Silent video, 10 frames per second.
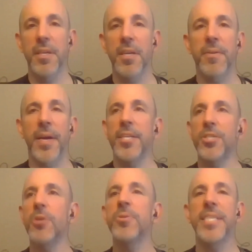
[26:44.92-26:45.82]
right?
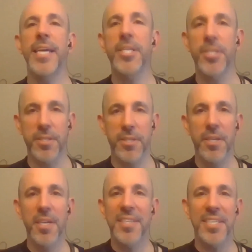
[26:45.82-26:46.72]
Associations.
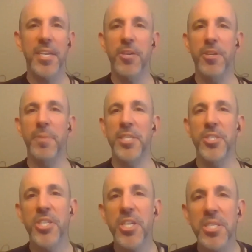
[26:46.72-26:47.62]
They say you're going to be
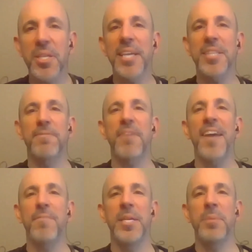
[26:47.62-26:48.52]
just like the 5
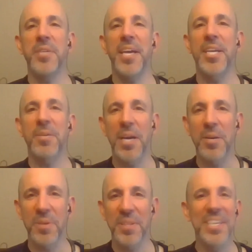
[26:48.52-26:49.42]
people you hang around
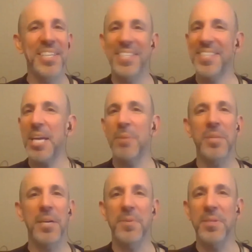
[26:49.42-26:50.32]
with, the same
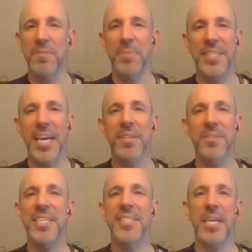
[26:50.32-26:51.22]
level of
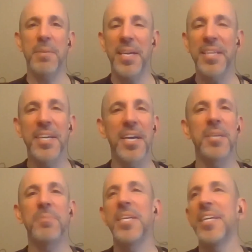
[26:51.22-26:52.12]
mentality, same
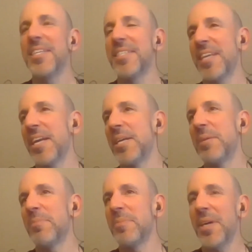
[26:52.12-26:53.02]
income,
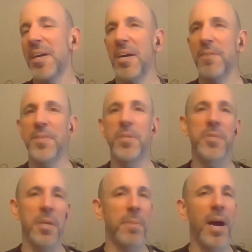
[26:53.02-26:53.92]
same views
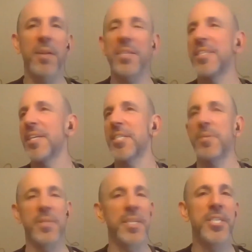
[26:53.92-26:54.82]
on politics and
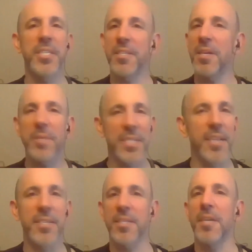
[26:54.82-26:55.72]
religion and all this kind
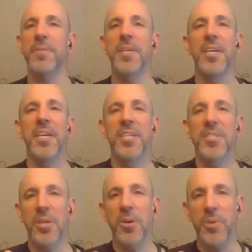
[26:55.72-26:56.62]
of stuff.
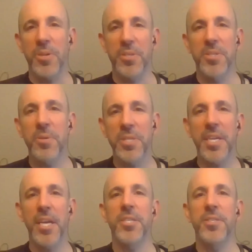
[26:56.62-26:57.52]
So your
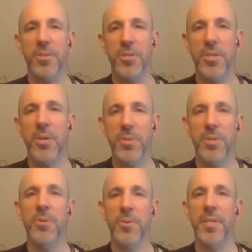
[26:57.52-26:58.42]
associations are so
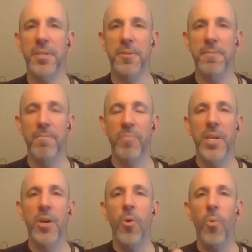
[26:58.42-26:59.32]
critical.
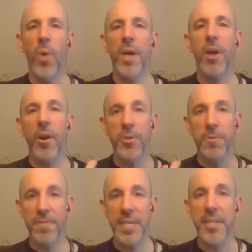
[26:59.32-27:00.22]
What are you
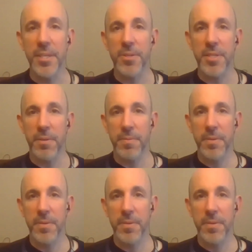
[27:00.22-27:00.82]
feeding yourself?